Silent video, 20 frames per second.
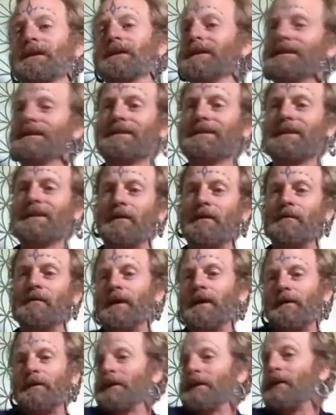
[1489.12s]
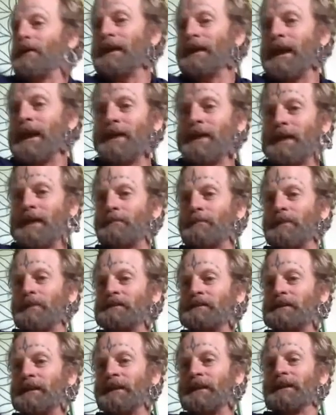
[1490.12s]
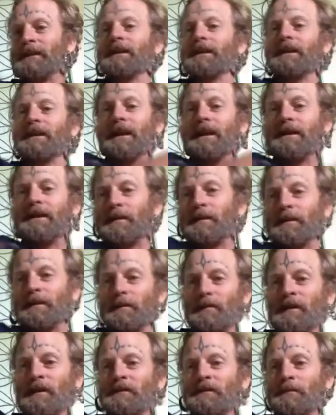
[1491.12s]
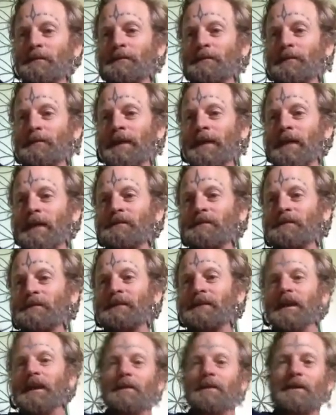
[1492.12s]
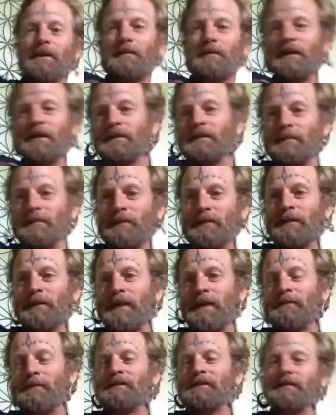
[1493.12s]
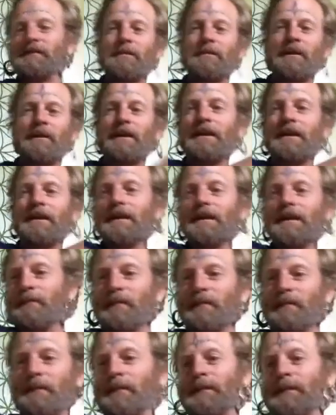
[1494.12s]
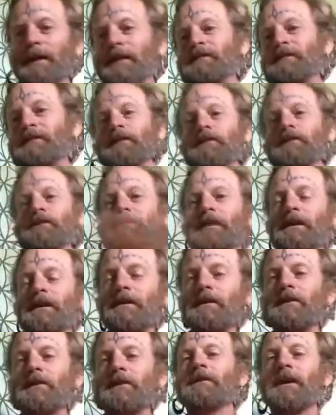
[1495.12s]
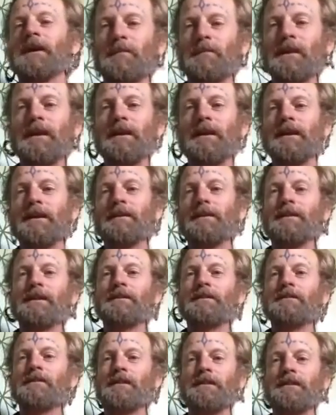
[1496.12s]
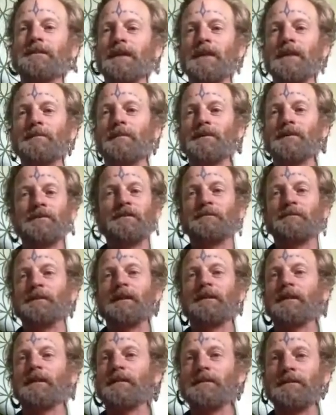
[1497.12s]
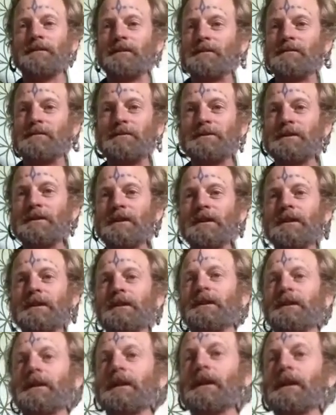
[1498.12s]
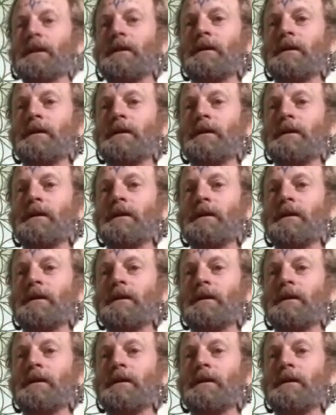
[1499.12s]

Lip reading: No, well, we already have that president, and the president before that was the same, and the president before that was the same, blah, blah, blah. So it's like, you're not bringing anything new to the table. You're just being another douche, you know?